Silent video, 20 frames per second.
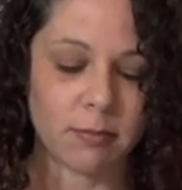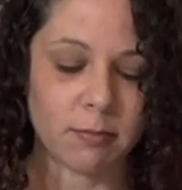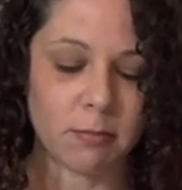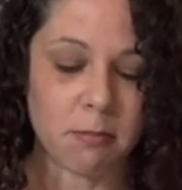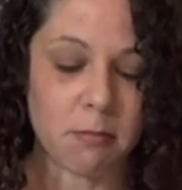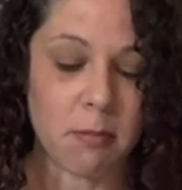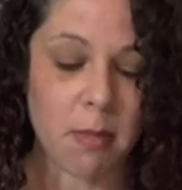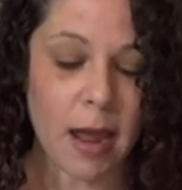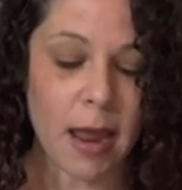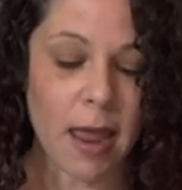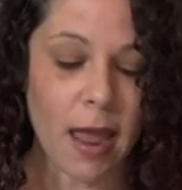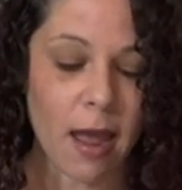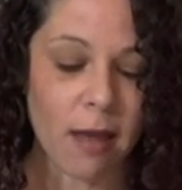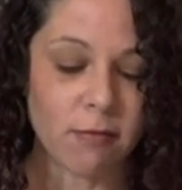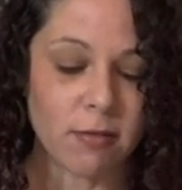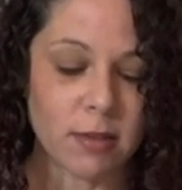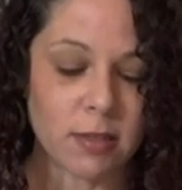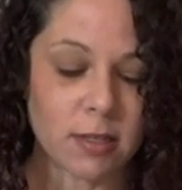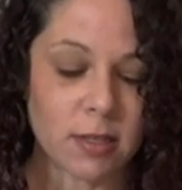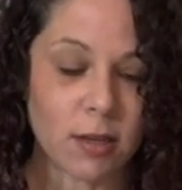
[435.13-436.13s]
might
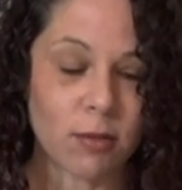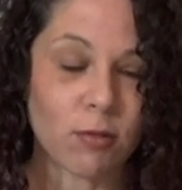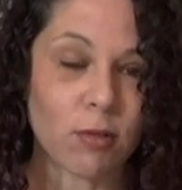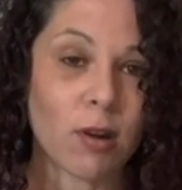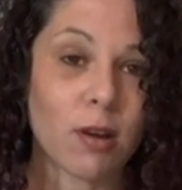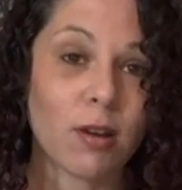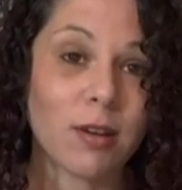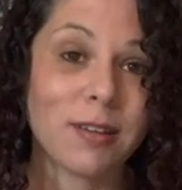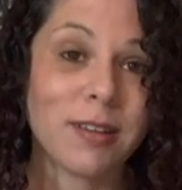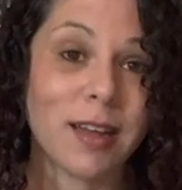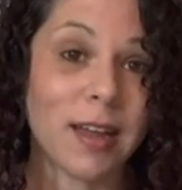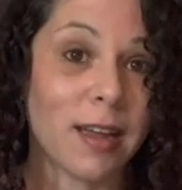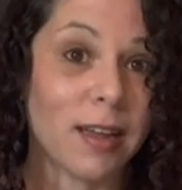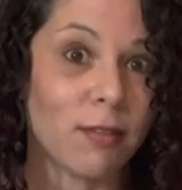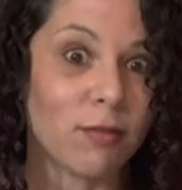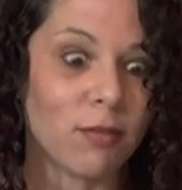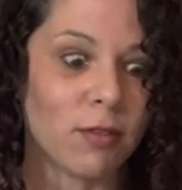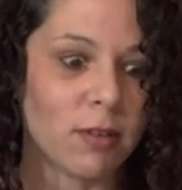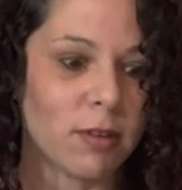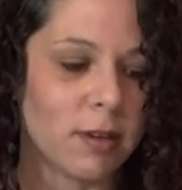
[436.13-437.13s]
have this on wrong. I
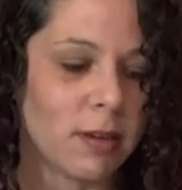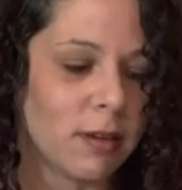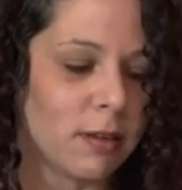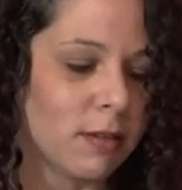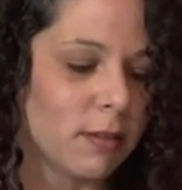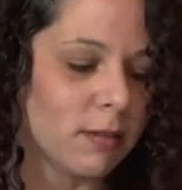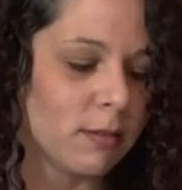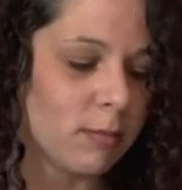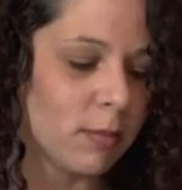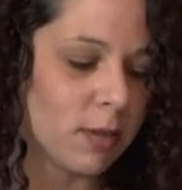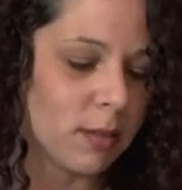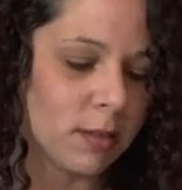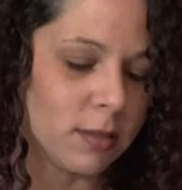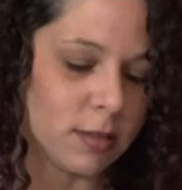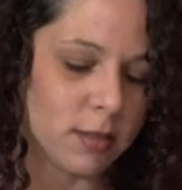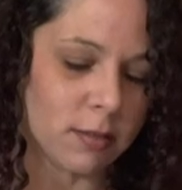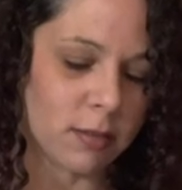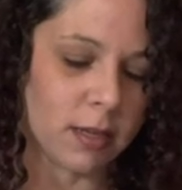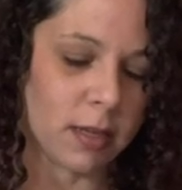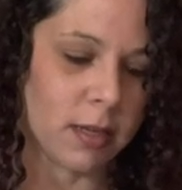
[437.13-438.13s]
have no idea, but
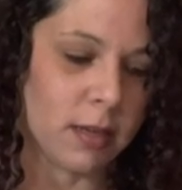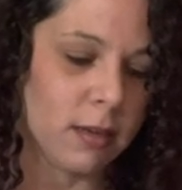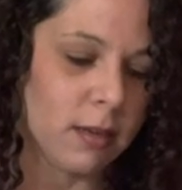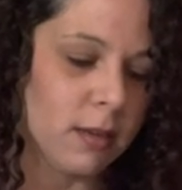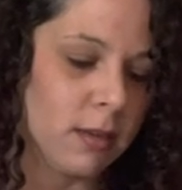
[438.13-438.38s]
it's okay.